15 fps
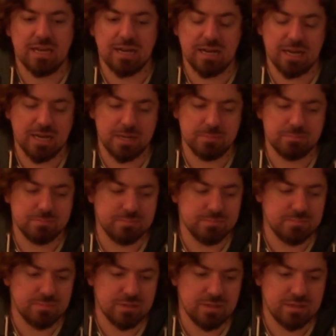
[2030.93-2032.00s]
Um,
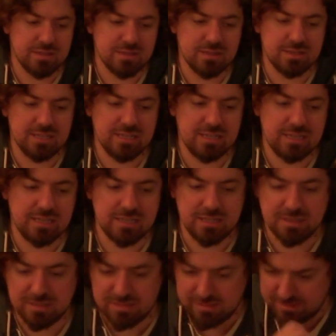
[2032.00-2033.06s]

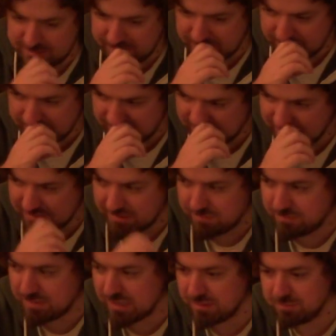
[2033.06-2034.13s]
the
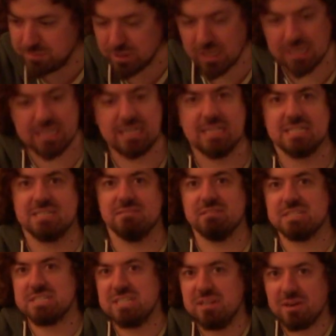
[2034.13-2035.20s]
uh, bloodiness of
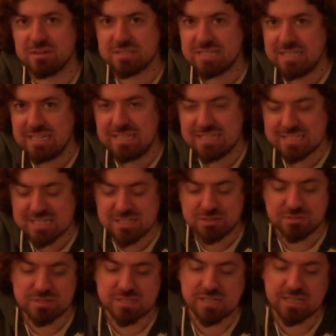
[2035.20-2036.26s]
the CRT is
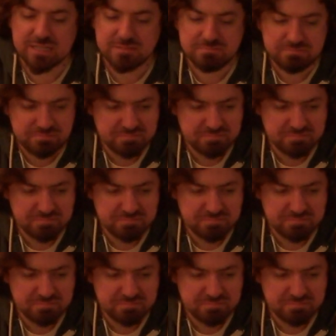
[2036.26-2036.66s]
interesting.